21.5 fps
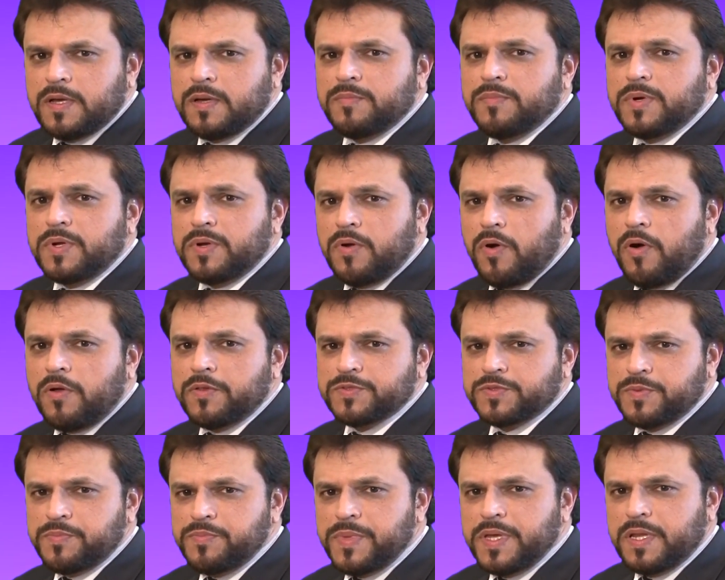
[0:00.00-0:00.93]
but
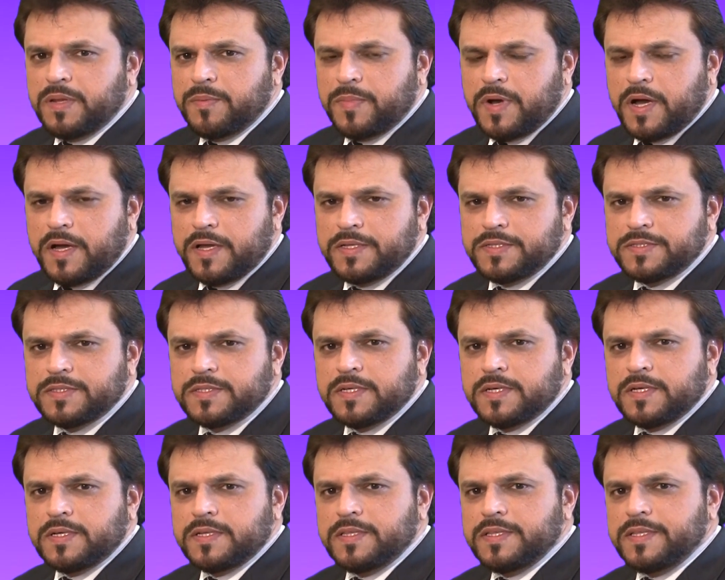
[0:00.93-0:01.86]
also minimize
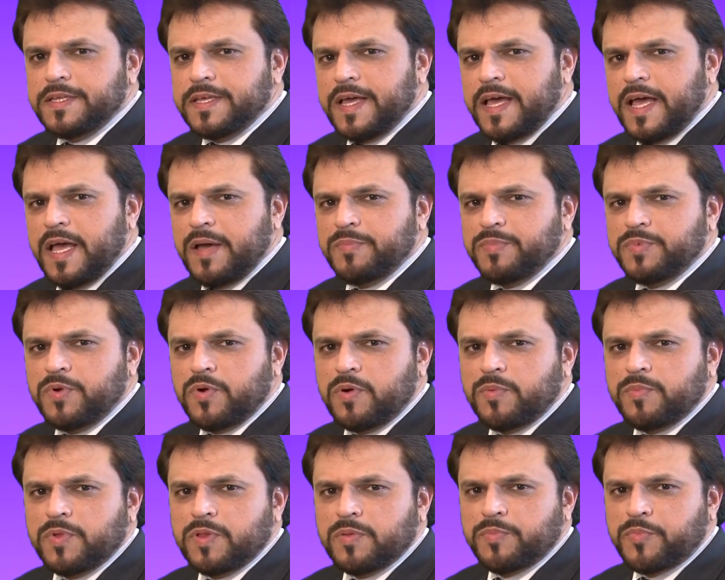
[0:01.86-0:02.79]
the
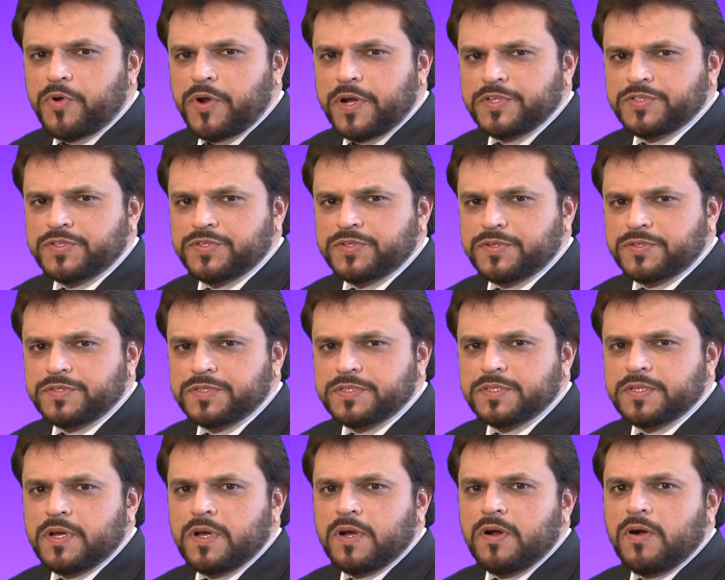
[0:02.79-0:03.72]
abnormal pressures